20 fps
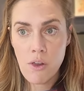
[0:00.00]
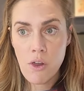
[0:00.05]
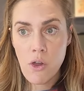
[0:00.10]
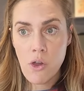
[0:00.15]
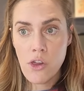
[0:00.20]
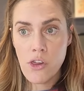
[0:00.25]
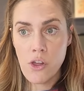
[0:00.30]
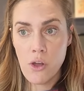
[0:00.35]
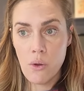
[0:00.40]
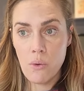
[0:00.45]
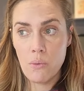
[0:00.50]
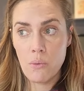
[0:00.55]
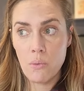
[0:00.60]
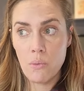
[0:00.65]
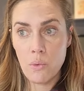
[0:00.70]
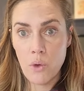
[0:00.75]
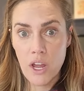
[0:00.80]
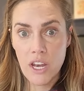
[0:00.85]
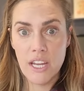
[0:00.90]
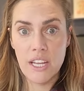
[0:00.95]
you know,
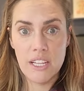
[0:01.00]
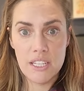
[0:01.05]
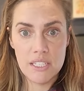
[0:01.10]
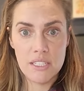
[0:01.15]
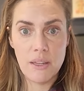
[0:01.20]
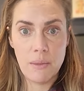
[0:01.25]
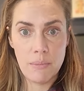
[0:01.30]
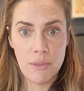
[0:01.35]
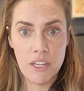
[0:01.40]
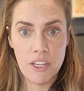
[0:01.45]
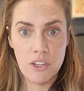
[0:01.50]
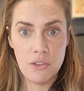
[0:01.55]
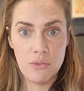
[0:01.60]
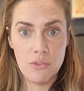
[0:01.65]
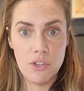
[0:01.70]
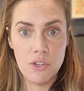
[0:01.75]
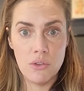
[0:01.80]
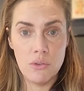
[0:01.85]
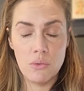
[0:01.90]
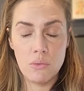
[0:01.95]
running is something you
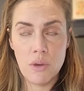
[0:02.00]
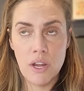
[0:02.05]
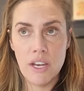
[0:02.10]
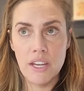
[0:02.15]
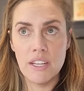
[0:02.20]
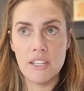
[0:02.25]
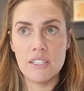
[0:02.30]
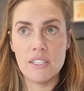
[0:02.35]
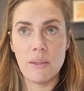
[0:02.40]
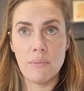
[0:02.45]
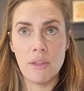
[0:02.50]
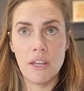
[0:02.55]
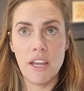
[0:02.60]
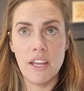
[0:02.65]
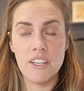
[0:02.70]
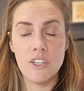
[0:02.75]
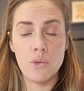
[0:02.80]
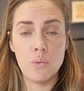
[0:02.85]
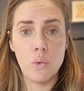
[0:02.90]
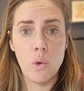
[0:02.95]
do. Running is something I
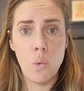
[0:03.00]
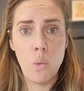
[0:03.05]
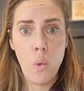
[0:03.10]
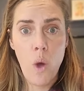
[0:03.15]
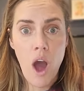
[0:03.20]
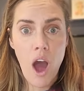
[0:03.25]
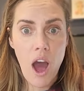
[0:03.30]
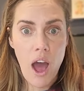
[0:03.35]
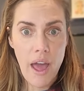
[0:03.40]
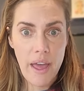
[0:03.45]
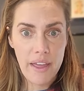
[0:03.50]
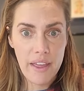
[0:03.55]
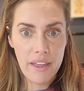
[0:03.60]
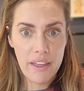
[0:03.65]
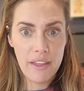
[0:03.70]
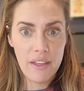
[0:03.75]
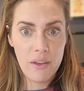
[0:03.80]
do. Well, why?